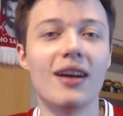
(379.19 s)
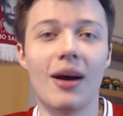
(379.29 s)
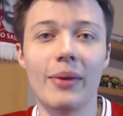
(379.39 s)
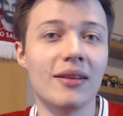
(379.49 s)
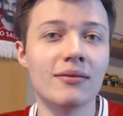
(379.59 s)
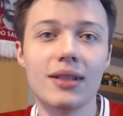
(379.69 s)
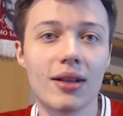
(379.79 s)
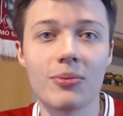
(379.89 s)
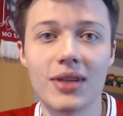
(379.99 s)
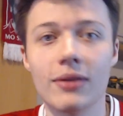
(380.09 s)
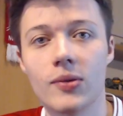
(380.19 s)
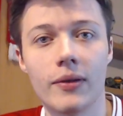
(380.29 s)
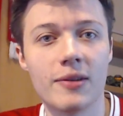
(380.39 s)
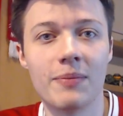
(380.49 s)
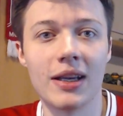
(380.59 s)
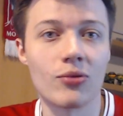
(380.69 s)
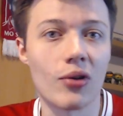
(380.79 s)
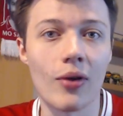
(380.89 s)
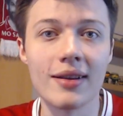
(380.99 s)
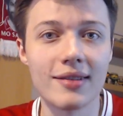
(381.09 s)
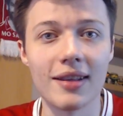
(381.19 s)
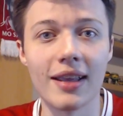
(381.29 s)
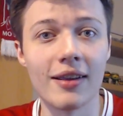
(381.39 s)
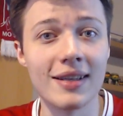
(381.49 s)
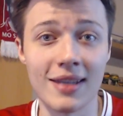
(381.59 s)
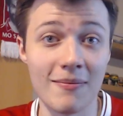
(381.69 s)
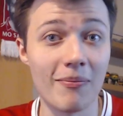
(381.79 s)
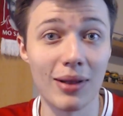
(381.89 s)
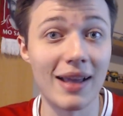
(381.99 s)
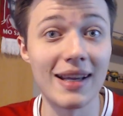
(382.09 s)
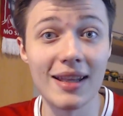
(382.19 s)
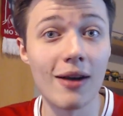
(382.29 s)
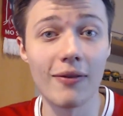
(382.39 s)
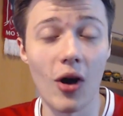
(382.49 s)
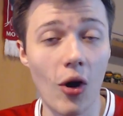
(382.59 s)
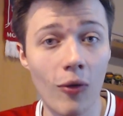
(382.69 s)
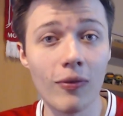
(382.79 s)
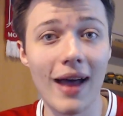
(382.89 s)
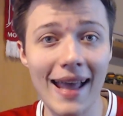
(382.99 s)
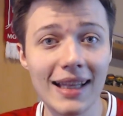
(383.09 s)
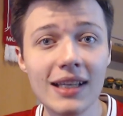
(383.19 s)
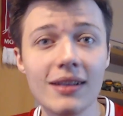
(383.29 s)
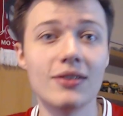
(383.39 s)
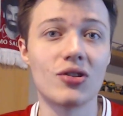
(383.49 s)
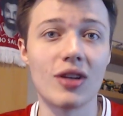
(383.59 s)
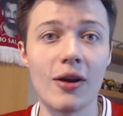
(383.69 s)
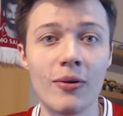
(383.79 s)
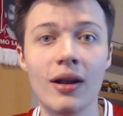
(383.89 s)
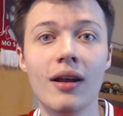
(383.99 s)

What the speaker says: I mean, Klopp said it was one of his biggest regrets, didn't he, that he didn't play enough of Elliott, so